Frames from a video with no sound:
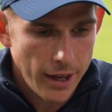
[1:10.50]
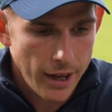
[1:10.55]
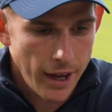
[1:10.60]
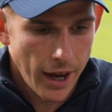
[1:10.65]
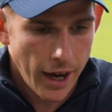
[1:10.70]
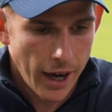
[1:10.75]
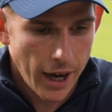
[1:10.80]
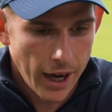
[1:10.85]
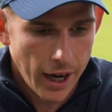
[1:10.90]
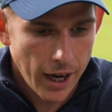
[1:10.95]

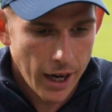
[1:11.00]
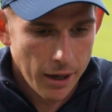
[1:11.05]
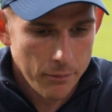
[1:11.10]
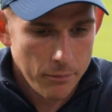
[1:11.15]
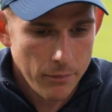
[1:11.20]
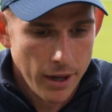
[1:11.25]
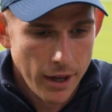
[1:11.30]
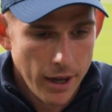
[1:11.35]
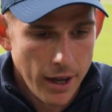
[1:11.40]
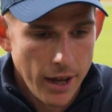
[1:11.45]

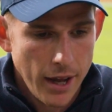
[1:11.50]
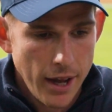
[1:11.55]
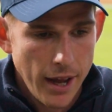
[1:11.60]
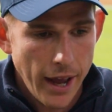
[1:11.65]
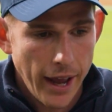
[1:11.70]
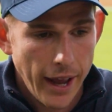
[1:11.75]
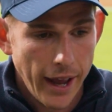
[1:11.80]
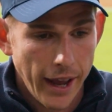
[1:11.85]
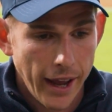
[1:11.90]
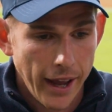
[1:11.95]

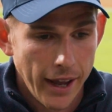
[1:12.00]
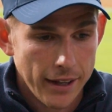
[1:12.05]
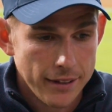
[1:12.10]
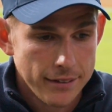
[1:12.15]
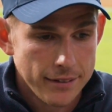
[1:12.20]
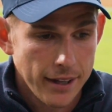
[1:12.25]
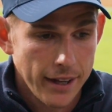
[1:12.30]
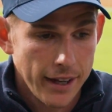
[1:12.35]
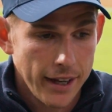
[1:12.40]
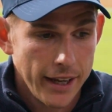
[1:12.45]

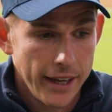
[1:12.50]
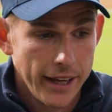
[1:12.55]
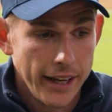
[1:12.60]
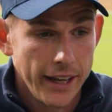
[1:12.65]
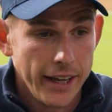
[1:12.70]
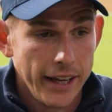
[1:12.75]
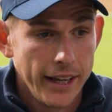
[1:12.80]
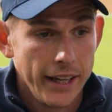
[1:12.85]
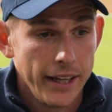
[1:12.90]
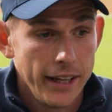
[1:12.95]
And
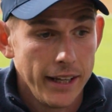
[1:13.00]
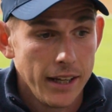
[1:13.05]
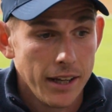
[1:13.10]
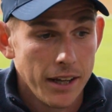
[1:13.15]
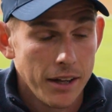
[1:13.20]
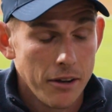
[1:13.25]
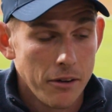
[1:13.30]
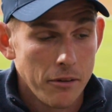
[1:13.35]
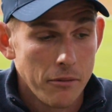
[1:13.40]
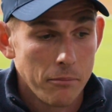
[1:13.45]
he
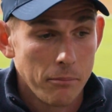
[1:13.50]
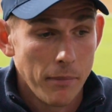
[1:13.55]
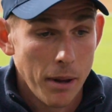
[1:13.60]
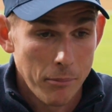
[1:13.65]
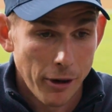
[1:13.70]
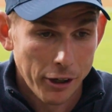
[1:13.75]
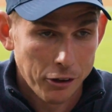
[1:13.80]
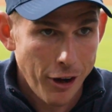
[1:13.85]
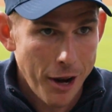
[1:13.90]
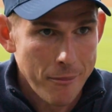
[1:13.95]
met
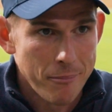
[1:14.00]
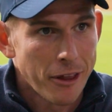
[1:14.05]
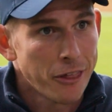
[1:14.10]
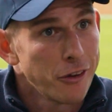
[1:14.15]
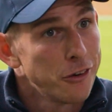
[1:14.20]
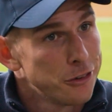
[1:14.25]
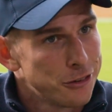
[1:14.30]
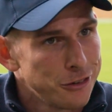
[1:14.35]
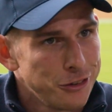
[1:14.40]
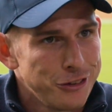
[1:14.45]
my
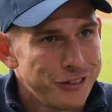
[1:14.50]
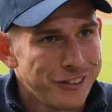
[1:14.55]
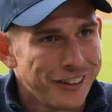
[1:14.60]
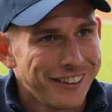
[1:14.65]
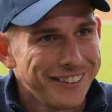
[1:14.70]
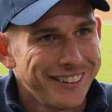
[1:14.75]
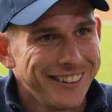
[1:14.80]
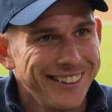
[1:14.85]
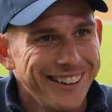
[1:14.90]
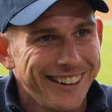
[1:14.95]
grandmother, who's a New
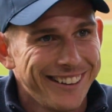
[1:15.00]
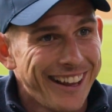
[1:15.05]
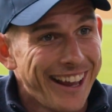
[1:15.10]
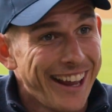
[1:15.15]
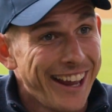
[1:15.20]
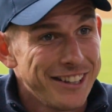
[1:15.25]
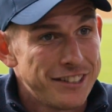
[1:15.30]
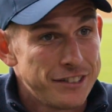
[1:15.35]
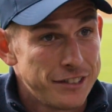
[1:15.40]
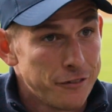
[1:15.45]
Zealander, and
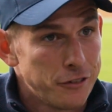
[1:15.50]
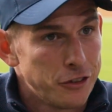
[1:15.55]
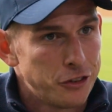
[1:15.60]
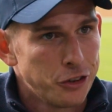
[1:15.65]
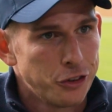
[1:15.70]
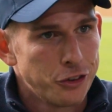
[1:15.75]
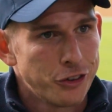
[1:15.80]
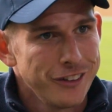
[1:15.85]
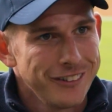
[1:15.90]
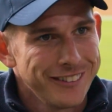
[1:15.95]
they had 7
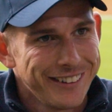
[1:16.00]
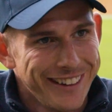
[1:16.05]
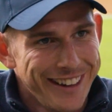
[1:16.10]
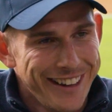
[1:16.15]
children,